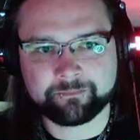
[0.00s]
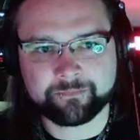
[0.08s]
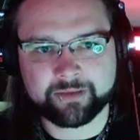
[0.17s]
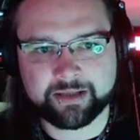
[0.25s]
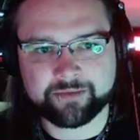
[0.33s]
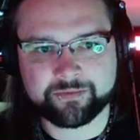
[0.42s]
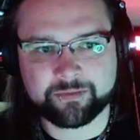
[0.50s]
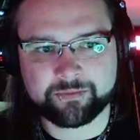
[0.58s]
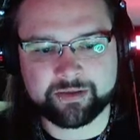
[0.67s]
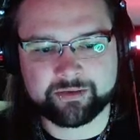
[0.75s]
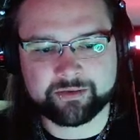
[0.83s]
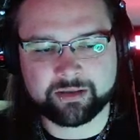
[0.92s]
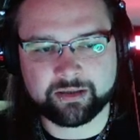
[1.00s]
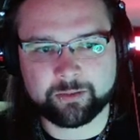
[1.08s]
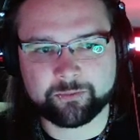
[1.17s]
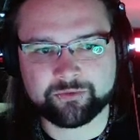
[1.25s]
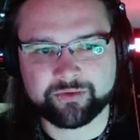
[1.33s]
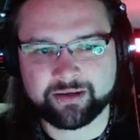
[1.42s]
last few seasons. A lone
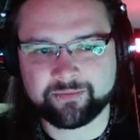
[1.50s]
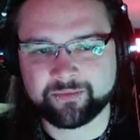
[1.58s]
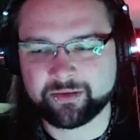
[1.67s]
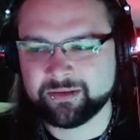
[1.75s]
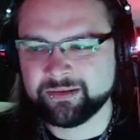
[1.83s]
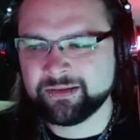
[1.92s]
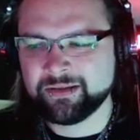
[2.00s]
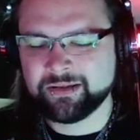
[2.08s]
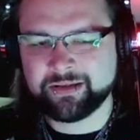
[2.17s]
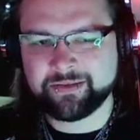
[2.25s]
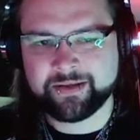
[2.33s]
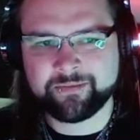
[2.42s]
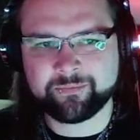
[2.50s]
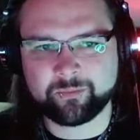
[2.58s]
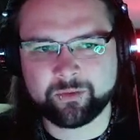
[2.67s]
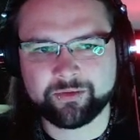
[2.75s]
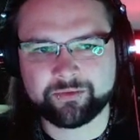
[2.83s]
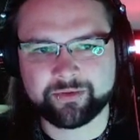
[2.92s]
traveller. Are they even
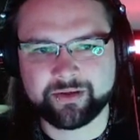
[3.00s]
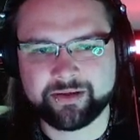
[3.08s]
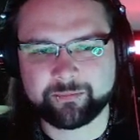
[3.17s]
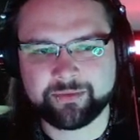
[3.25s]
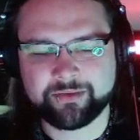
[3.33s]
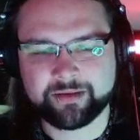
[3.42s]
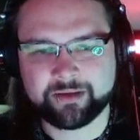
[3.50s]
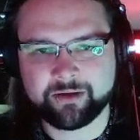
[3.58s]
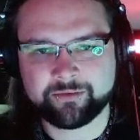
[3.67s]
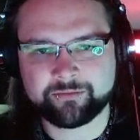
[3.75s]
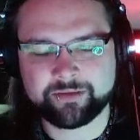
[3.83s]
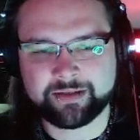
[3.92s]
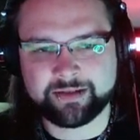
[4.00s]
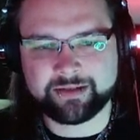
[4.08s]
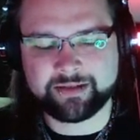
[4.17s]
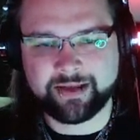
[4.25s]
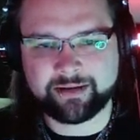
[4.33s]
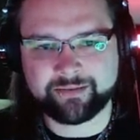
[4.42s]
worth trading with? They can't really
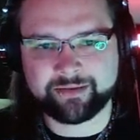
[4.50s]
carry,